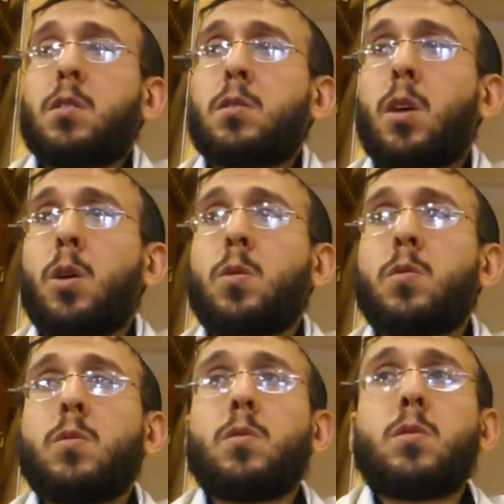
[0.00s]

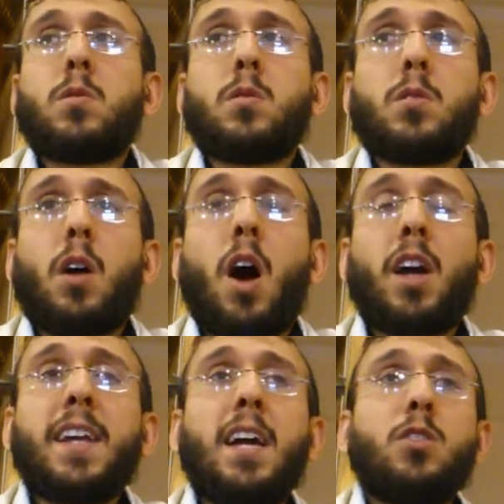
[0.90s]
So,
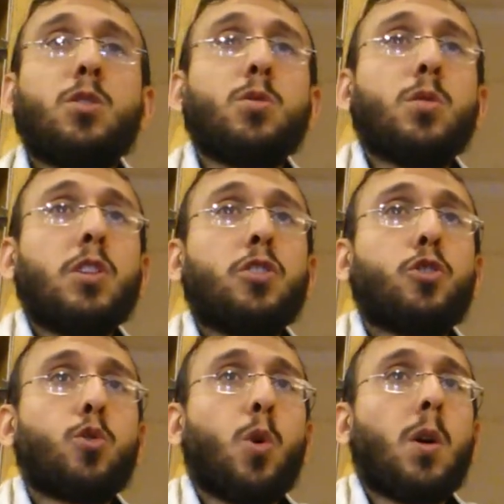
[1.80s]
how can you
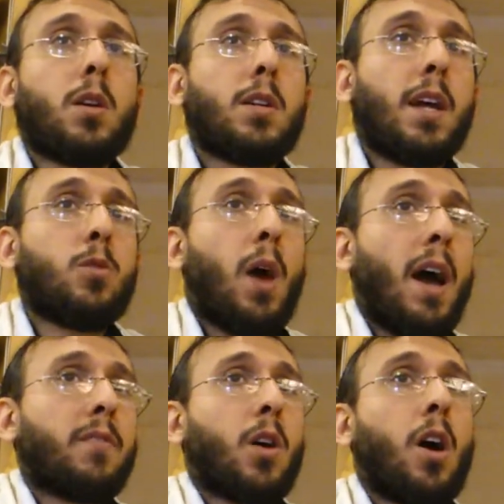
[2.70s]
ensure that you
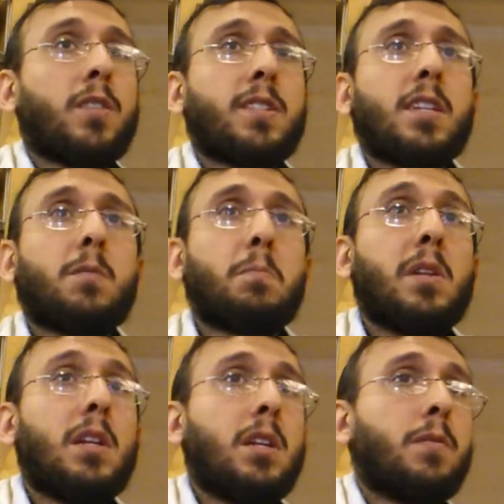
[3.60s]
have constant
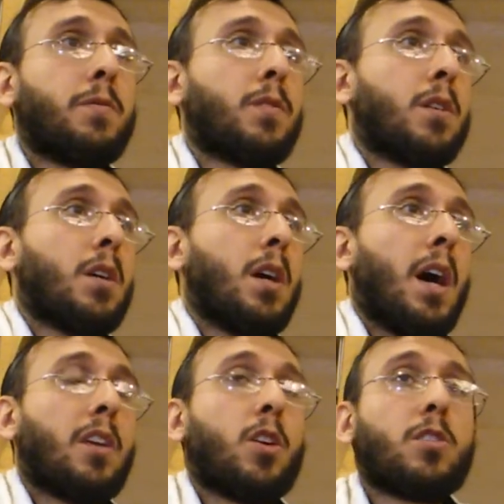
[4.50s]
belief
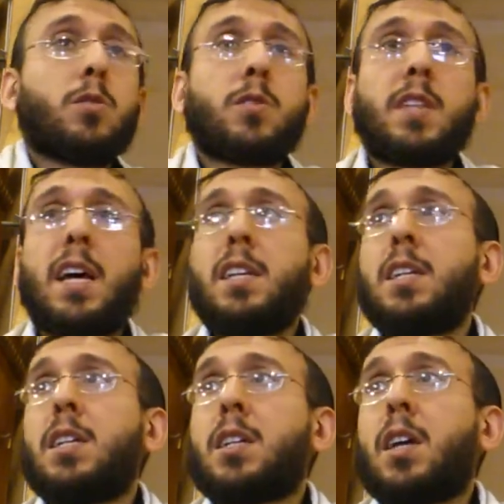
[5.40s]
and
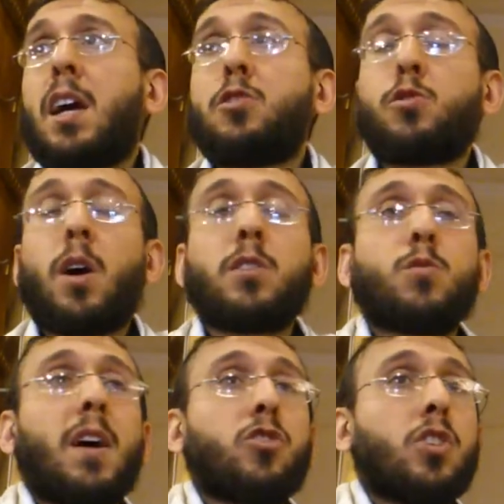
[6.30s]
understanding and trust
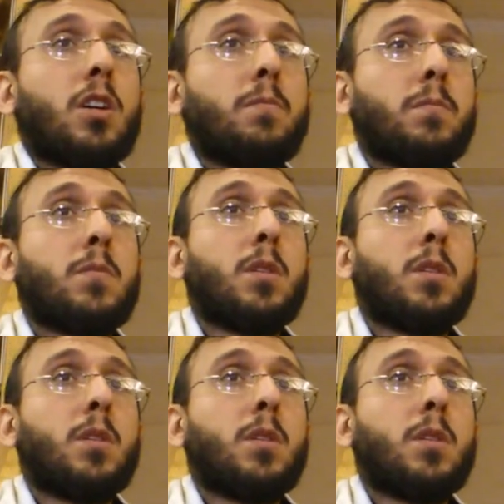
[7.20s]
to Hashem?